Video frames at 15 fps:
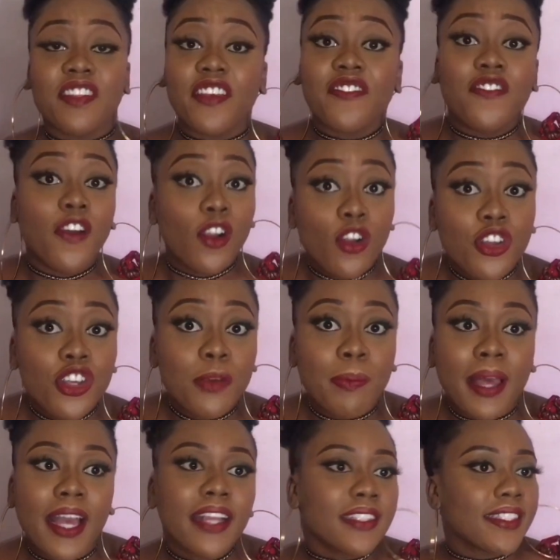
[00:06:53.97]
they follow you
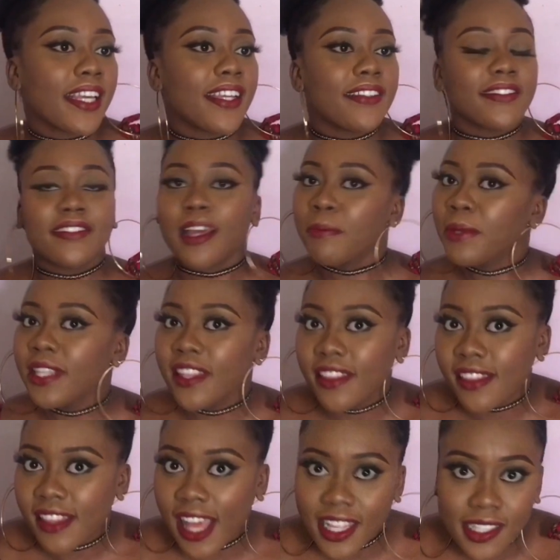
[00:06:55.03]
back, then I mean,
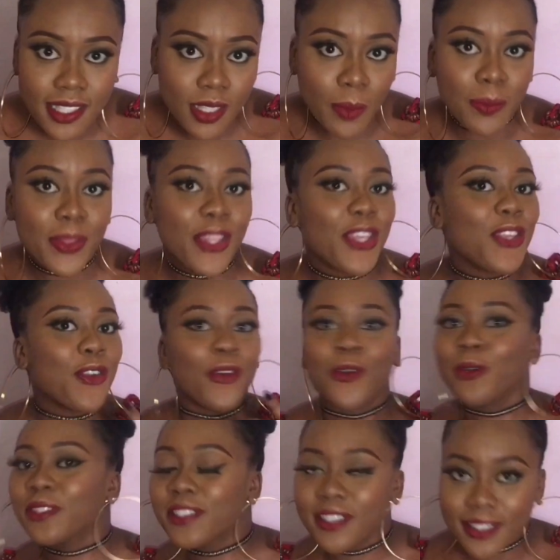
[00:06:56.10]
that's something, you're
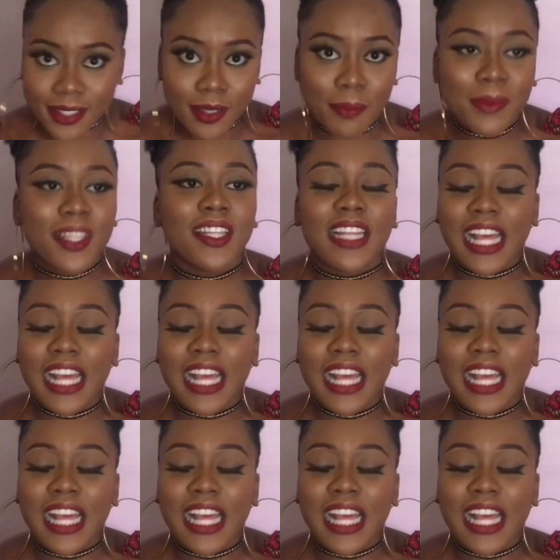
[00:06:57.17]
onto something.